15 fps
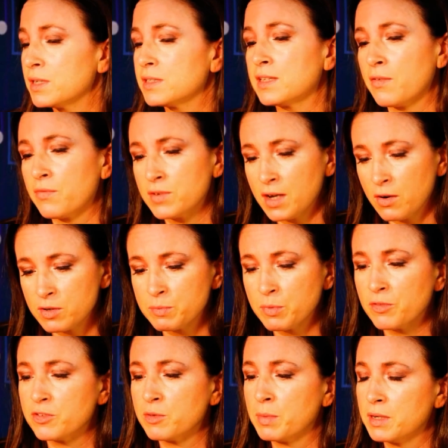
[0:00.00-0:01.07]
it's definitely our
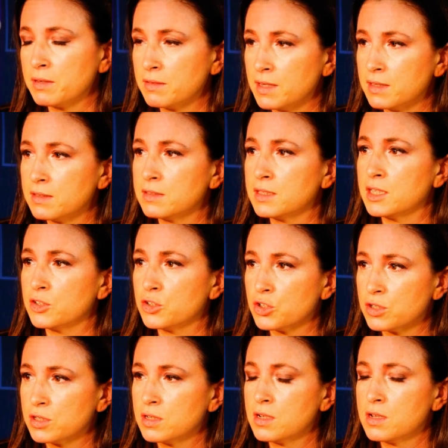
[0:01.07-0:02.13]
responsibility to teach
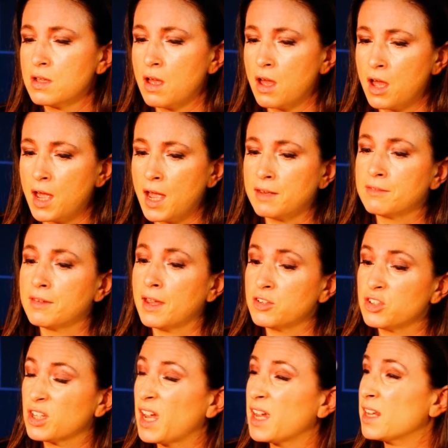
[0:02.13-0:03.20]
and to
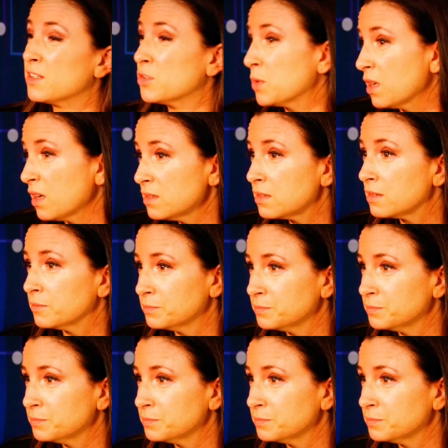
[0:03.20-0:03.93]
educate and to enlighten.